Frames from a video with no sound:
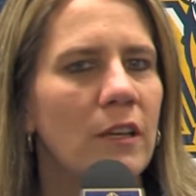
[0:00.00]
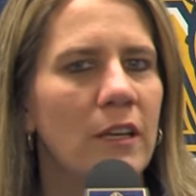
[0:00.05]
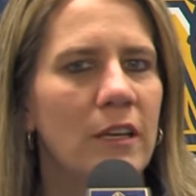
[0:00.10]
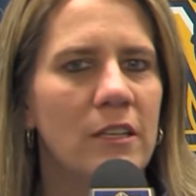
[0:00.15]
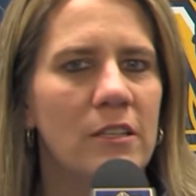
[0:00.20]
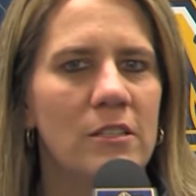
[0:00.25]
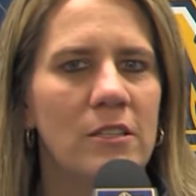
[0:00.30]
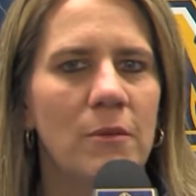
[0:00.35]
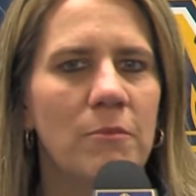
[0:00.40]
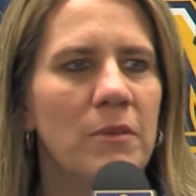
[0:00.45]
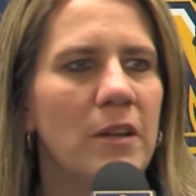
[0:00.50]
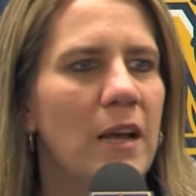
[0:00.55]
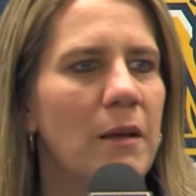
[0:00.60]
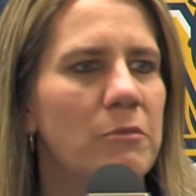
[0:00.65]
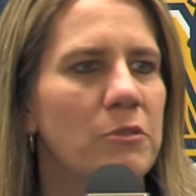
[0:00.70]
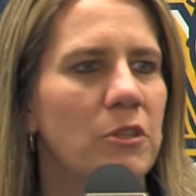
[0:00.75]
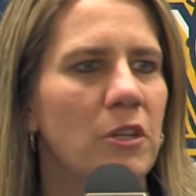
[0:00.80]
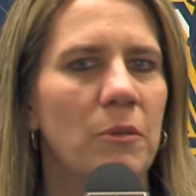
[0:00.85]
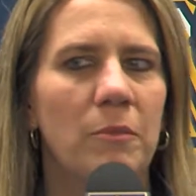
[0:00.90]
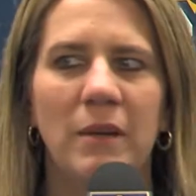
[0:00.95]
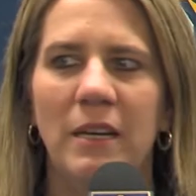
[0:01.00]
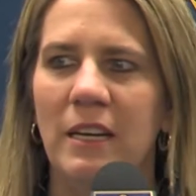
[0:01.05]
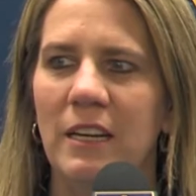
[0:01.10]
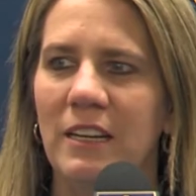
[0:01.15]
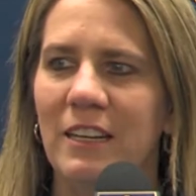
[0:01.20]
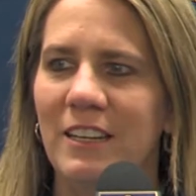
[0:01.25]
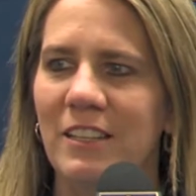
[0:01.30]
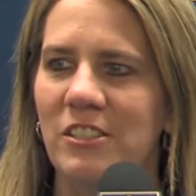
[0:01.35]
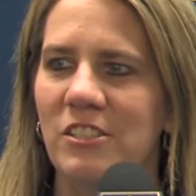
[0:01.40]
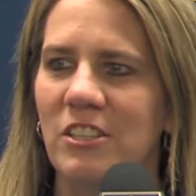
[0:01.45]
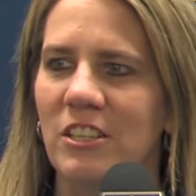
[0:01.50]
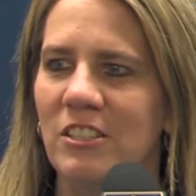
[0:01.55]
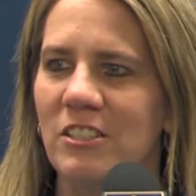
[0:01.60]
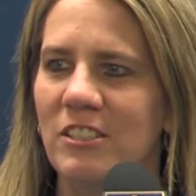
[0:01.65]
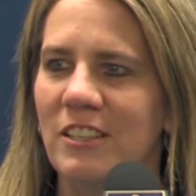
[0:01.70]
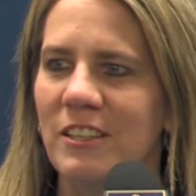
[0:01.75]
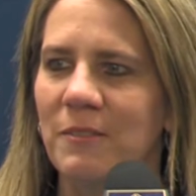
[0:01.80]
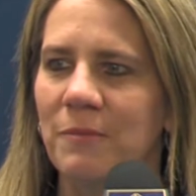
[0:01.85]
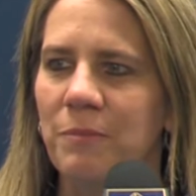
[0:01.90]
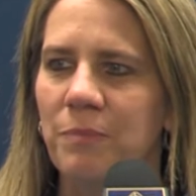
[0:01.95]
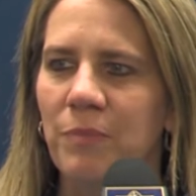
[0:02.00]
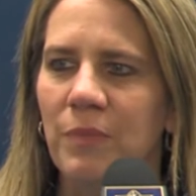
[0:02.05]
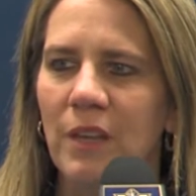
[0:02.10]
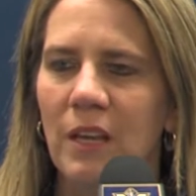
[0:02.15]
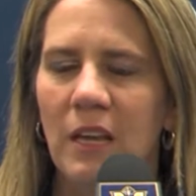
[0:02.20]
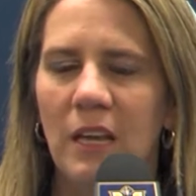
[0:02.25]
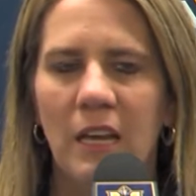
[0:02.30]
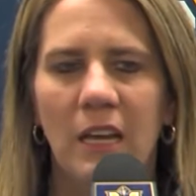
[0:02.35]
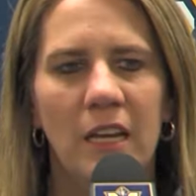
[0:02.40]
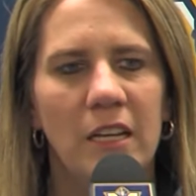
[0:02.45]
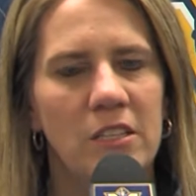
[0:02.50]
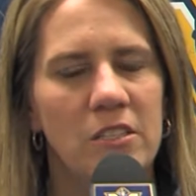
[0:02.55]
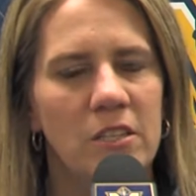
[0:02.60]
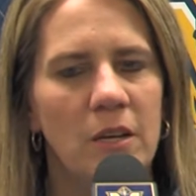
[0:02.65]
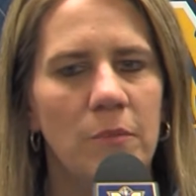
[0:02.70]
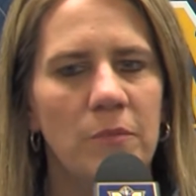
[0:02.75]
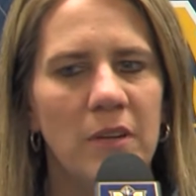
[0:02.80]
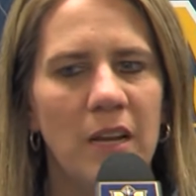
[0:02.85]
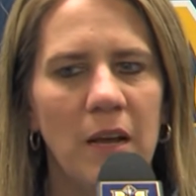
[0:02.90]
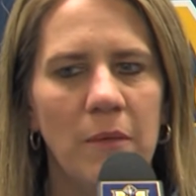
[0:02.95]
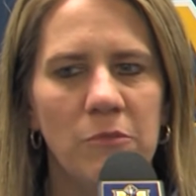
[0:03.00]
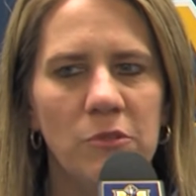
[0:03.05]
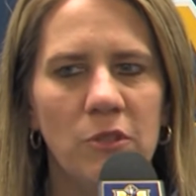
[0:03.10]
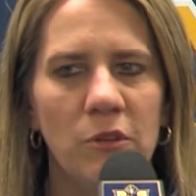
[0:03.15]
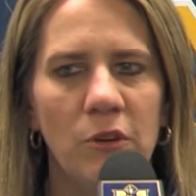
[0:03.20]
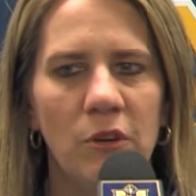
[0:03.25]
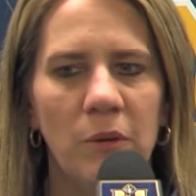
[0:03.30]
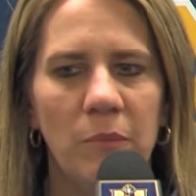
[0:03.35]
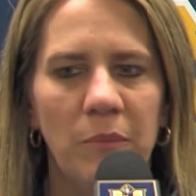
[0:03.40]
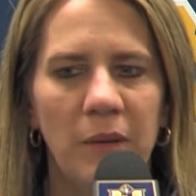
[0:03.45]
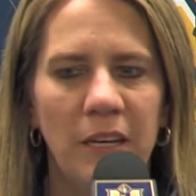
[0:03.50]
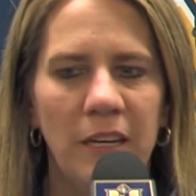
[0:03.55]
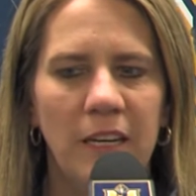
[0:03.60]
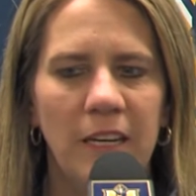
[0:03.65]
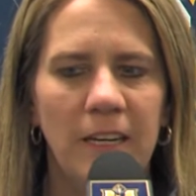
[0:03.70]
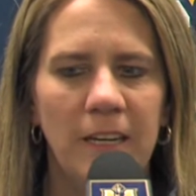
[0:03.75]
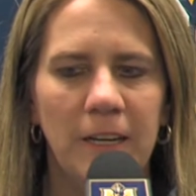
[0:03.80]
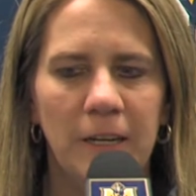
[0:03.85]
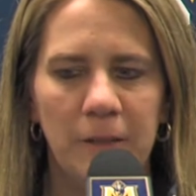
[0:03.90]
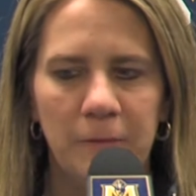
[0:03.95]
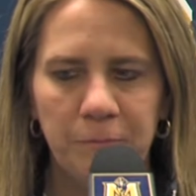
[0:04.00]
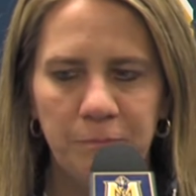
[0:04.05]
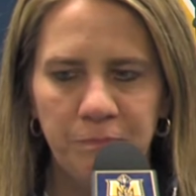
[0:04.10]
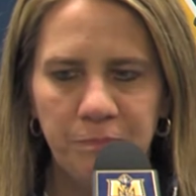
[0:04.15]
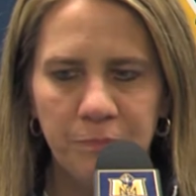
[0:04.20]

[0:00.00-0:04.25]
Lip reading: is sometimes going to be inconsistent. It's sometimes going to be a